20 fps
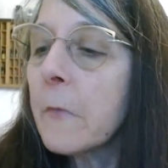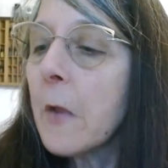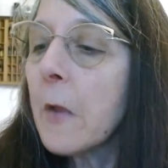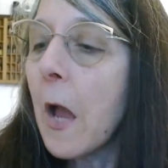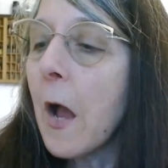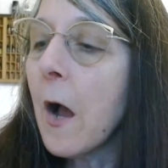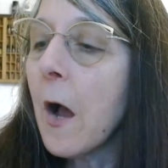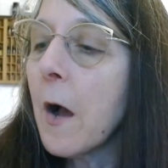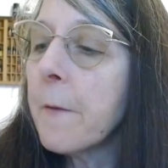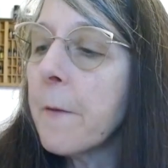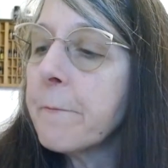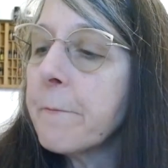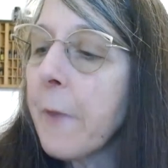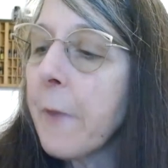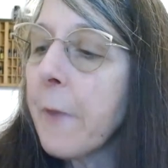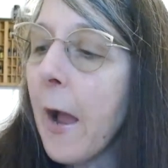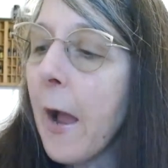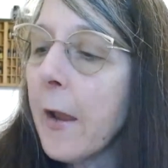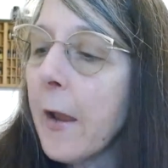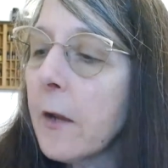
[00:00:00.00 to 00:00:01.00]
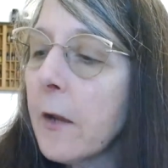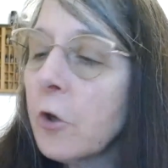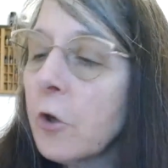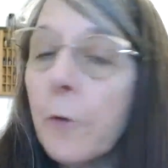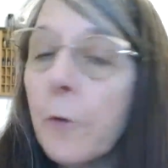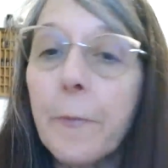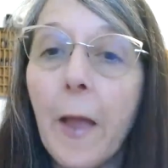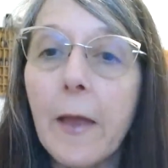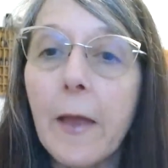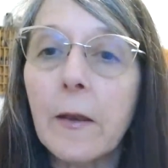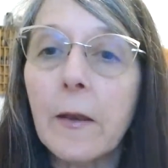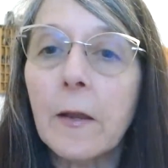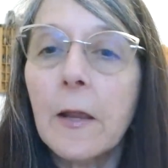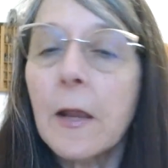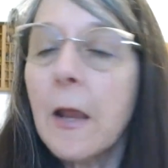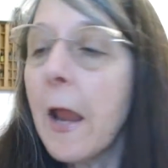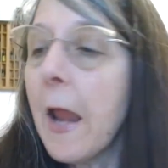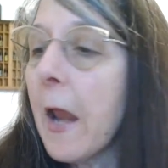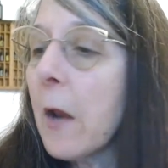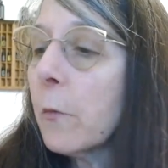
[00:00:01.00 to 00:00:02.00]
by your bed.
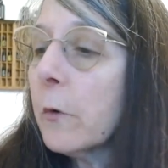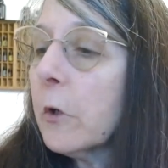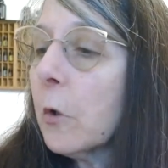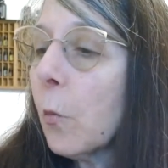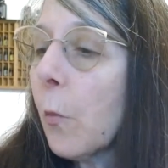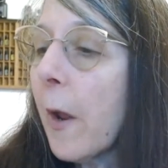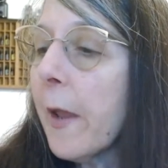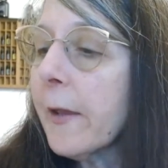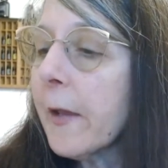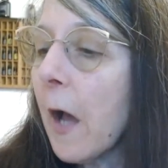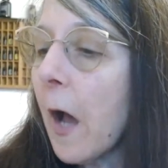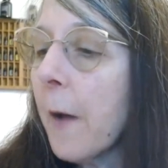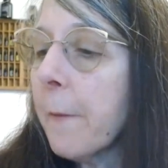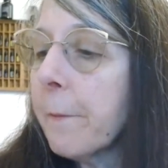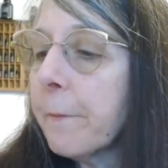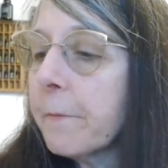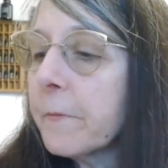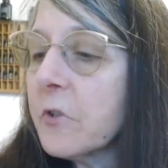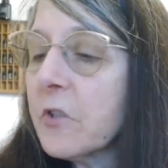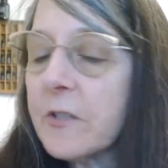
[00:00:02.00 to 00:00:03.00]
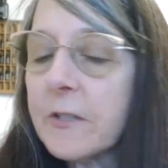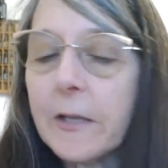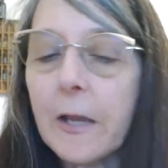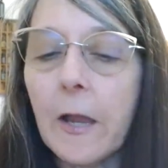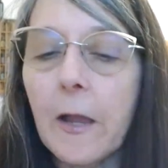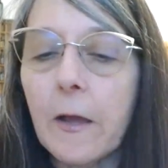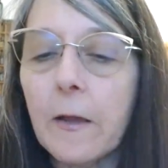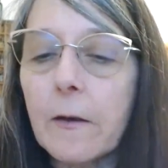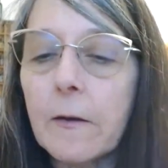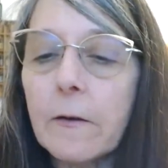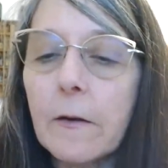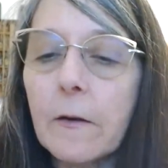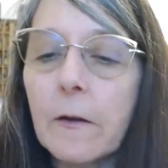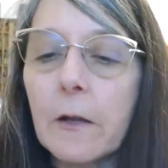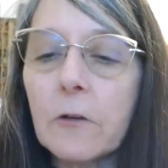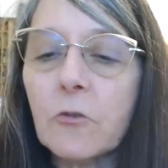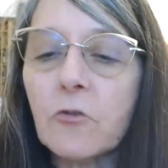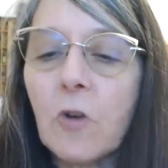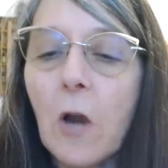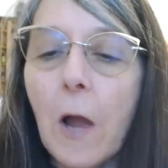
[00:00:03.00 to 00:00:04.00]
And when you wake up, just get
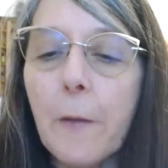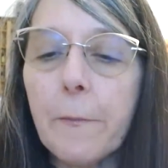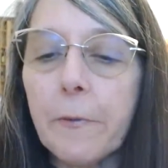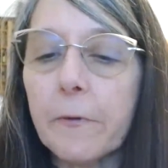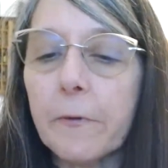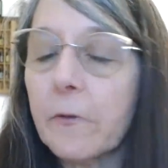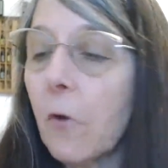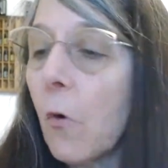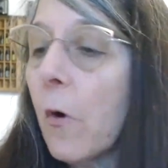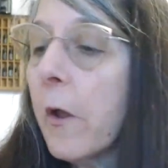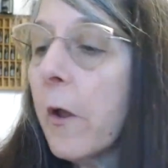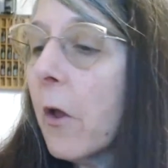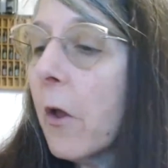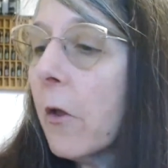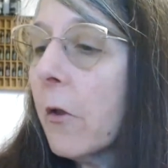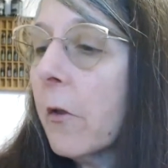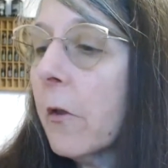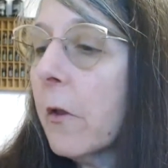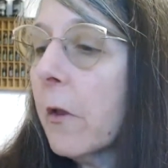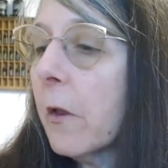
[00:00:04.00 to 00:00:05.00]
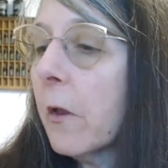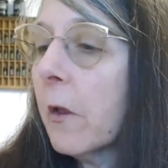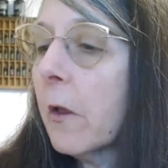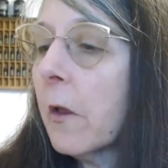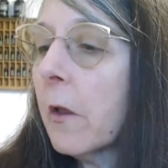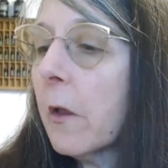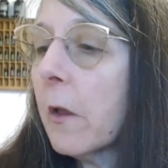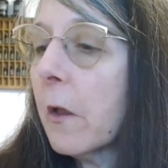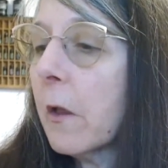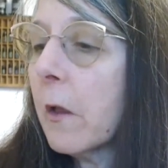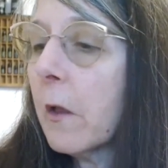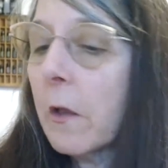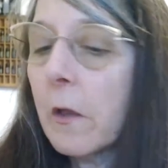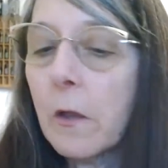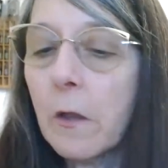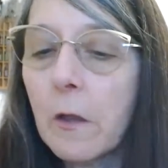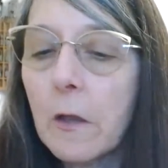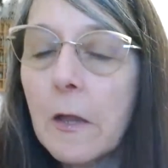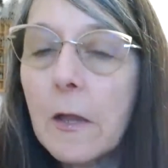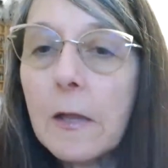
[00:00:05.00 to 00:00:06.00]
a drop of the oil,
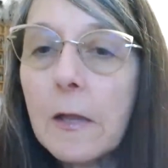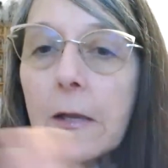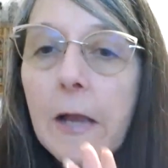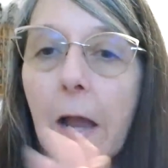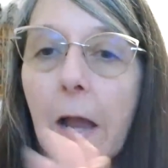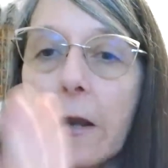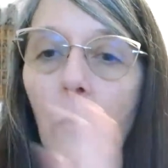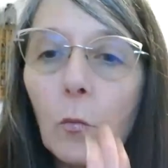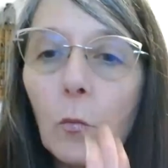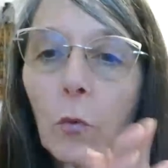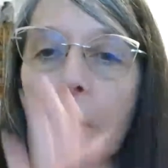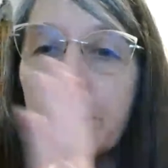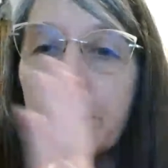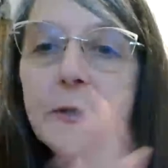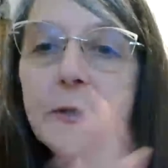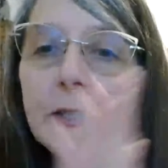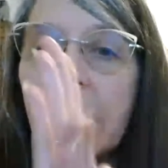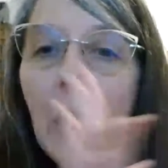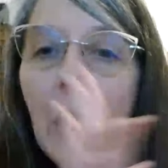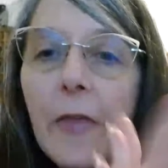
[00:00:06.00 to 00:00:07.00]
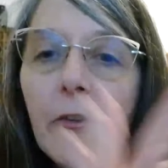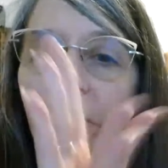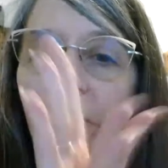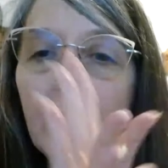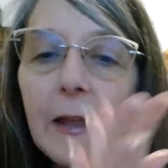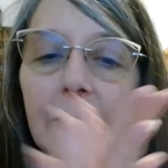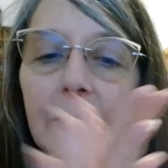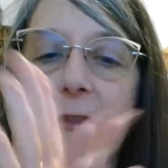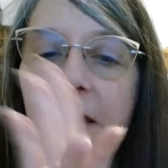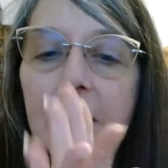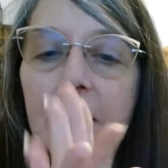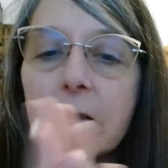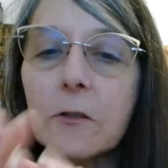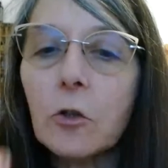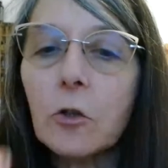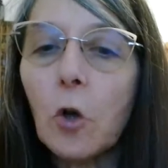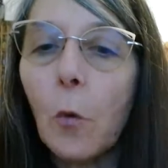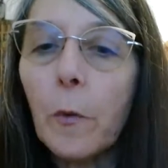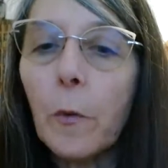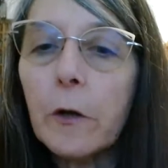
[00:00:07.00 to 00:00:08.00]
kind of rub it together like this. You
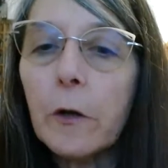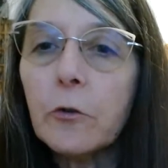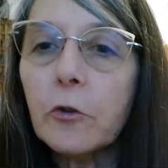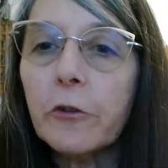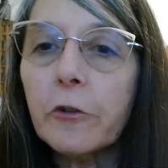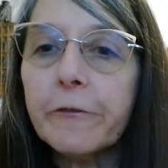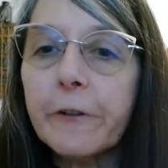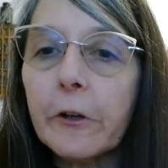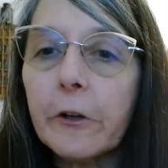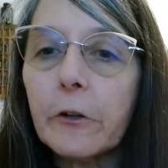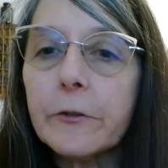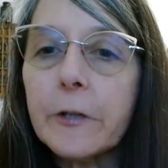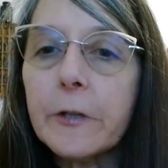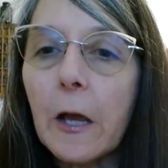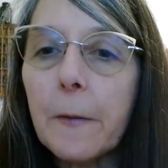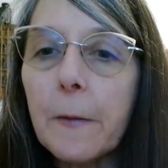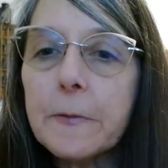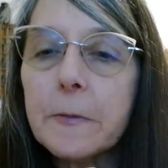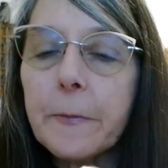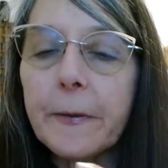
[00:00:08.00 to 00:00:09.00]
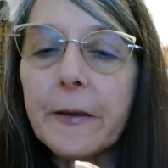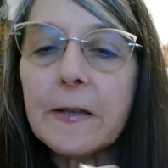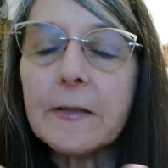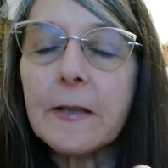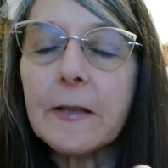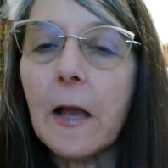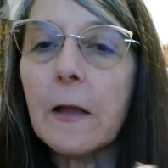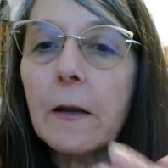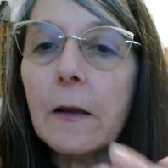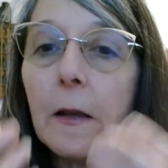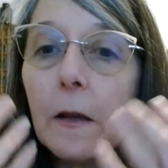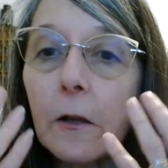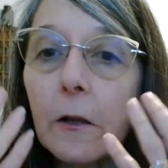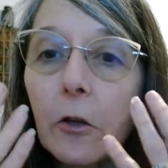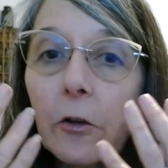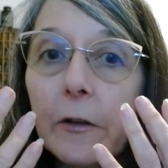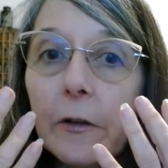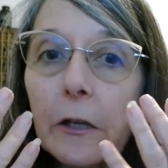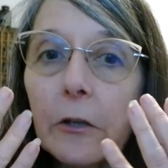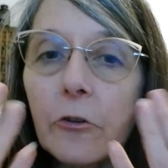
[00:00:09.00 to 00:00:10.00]
don't want to do your fingertips because then it
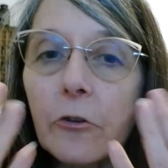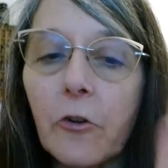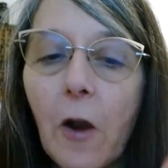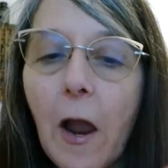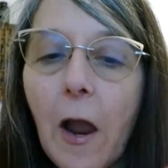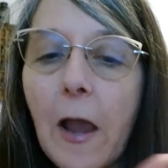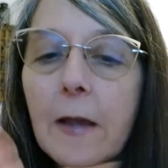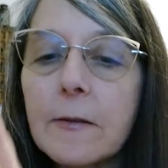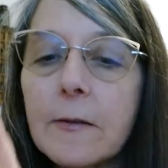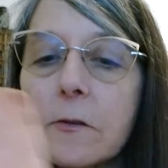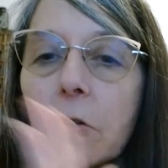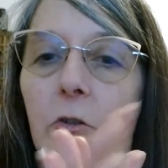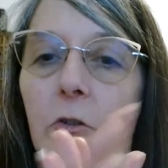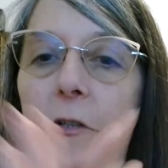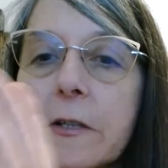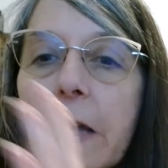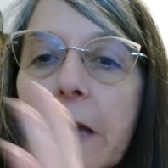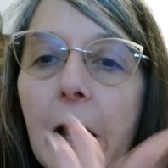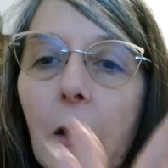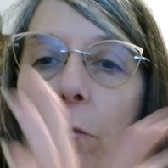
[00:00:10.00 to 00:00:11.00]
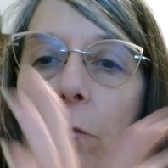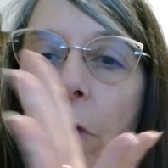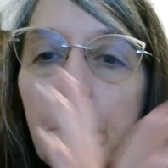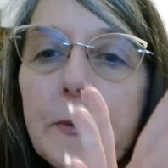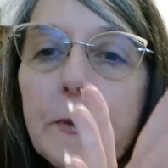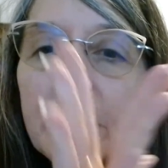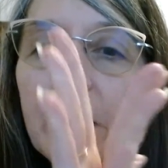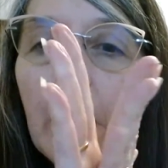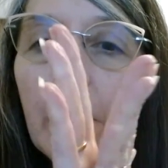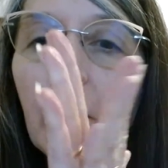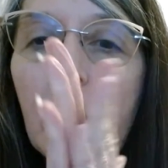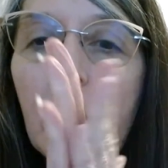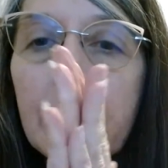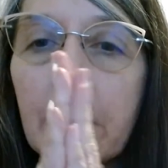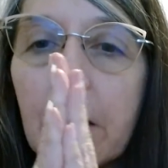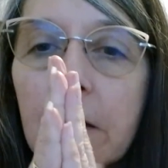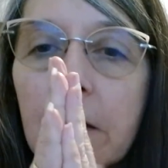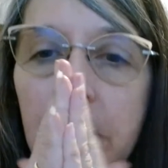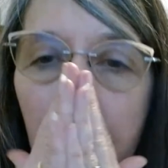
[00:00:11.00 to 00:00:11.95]
could get in your eyes. So you just kind of rub it together like this